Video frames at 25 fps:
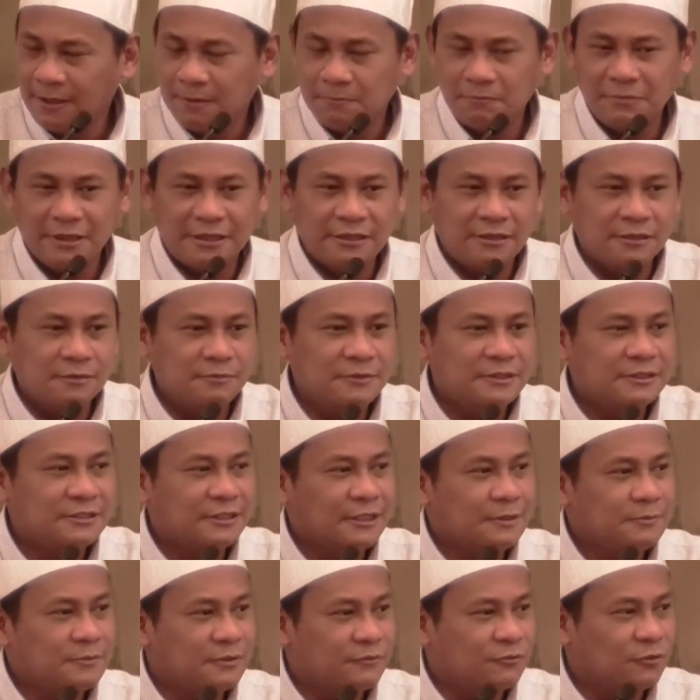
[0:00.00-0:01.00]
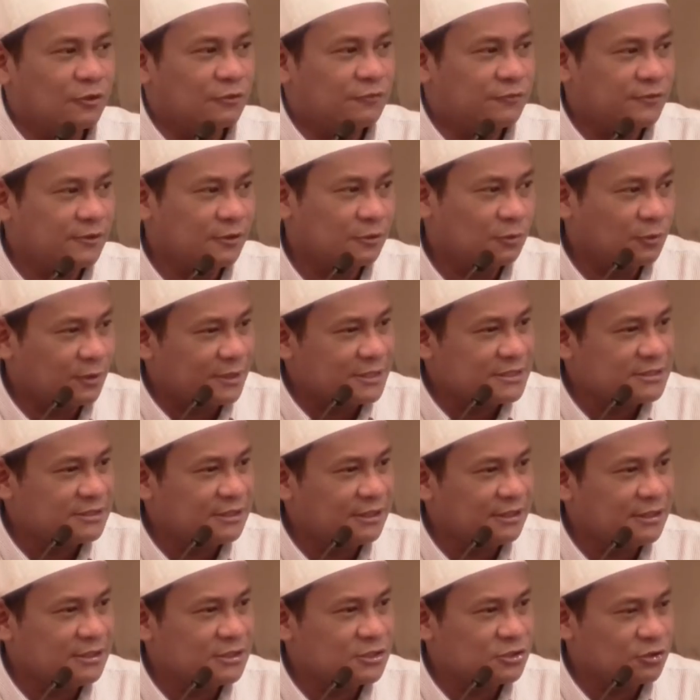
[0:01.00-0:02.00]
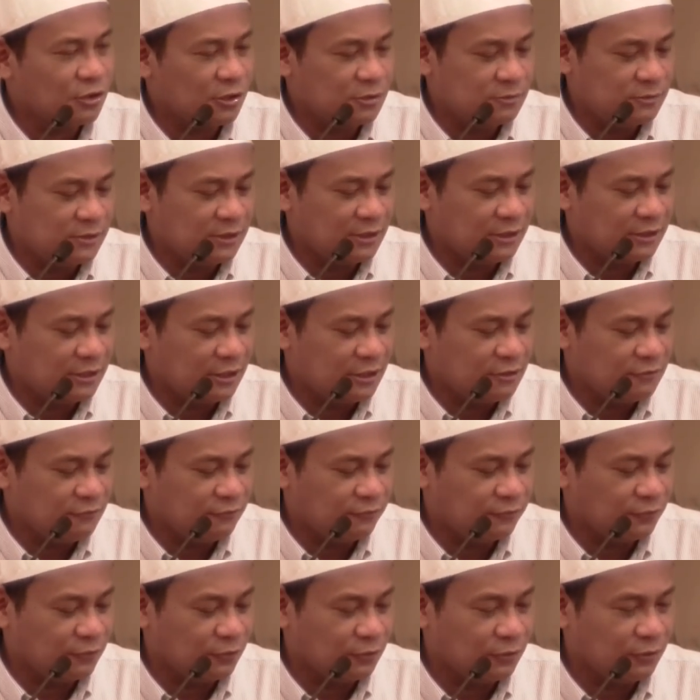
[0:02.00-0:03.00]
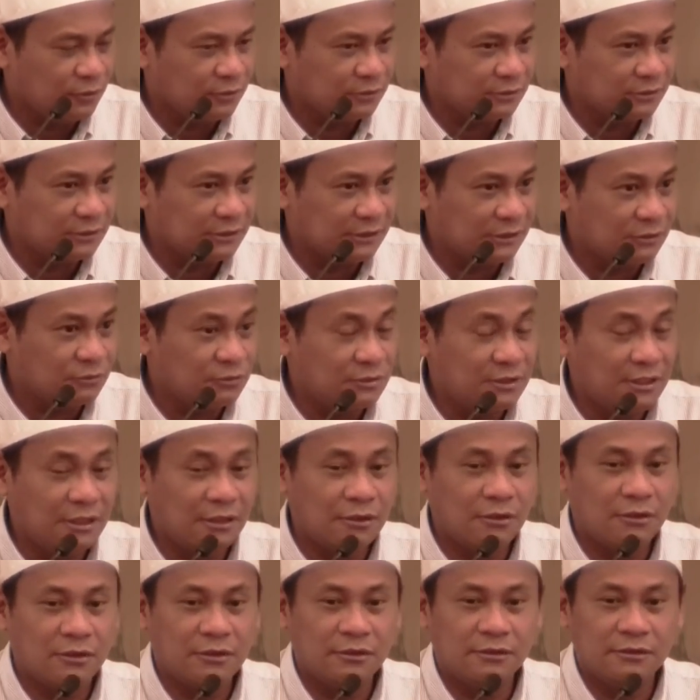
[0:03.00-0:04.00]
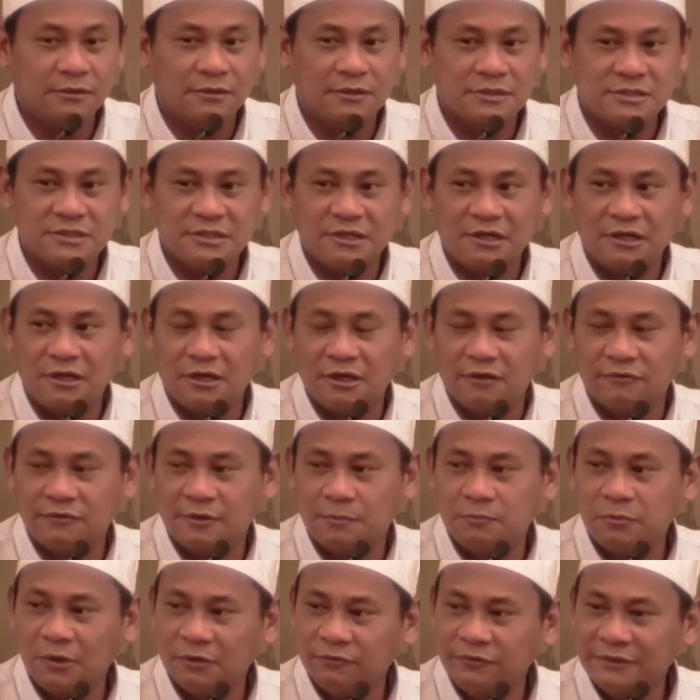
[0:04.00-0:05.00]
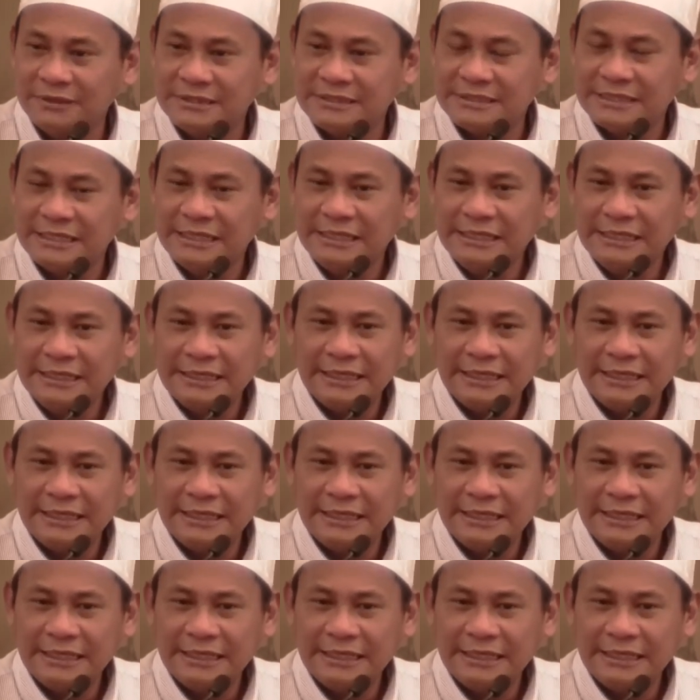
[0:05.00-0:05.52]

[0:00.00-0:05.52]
But in the meantime, if you're free on Wednesday, join me again for the kuliah on the sirah of the prophets.